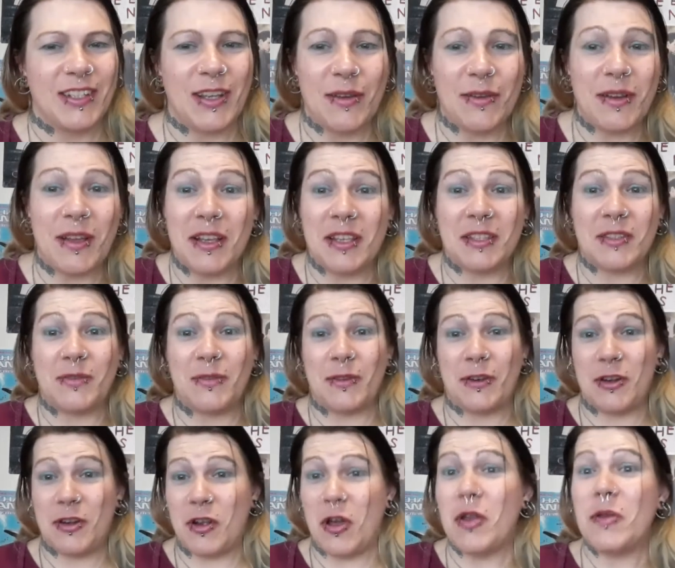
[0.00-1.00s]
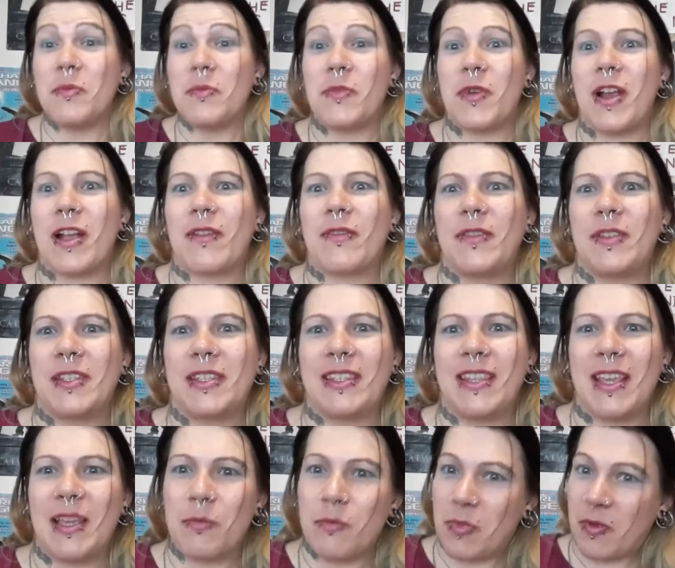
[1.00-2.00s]
Don't ask for a non-breakfast
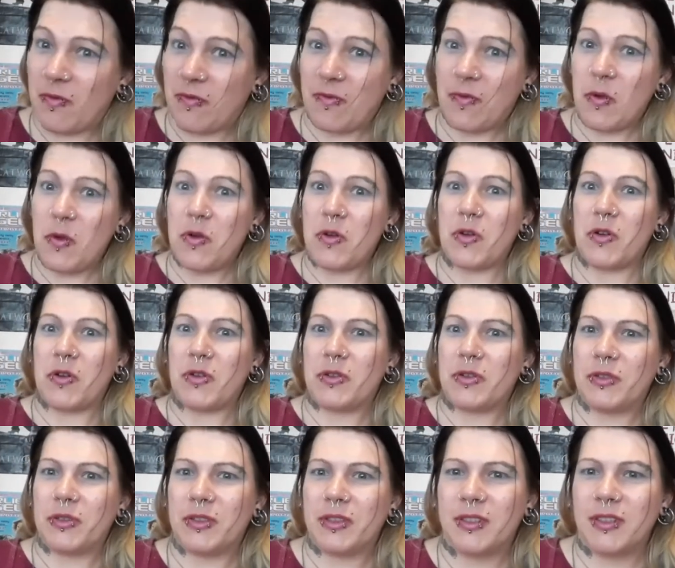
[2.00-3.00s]
thing before